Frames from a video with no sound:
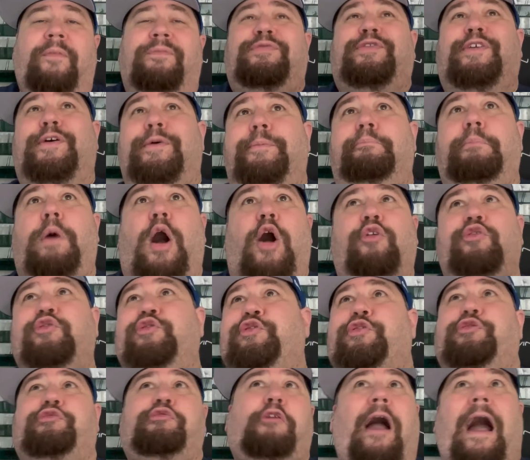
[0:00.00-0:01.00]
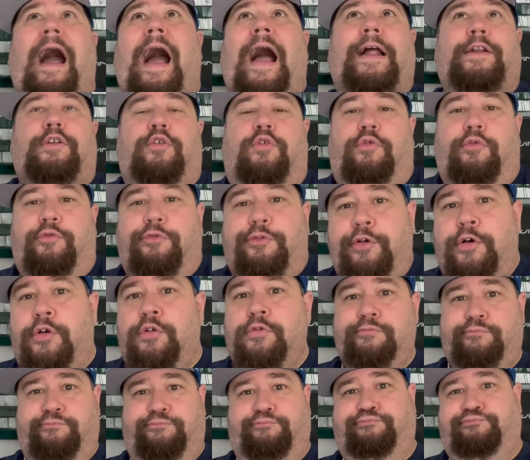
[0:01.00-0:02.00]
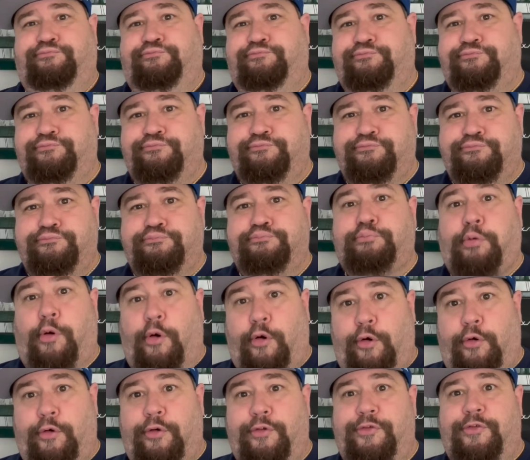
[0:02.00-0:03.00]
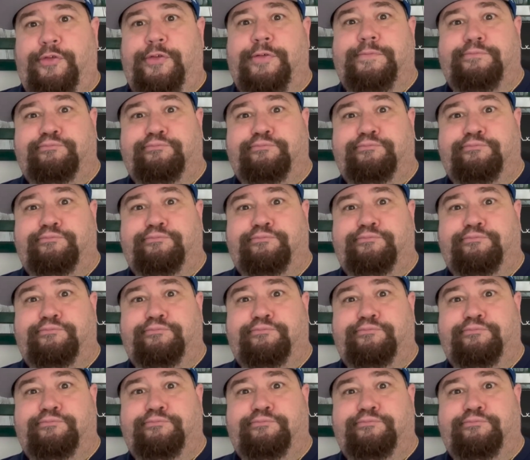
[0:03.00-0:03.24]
the most throttled. Pause.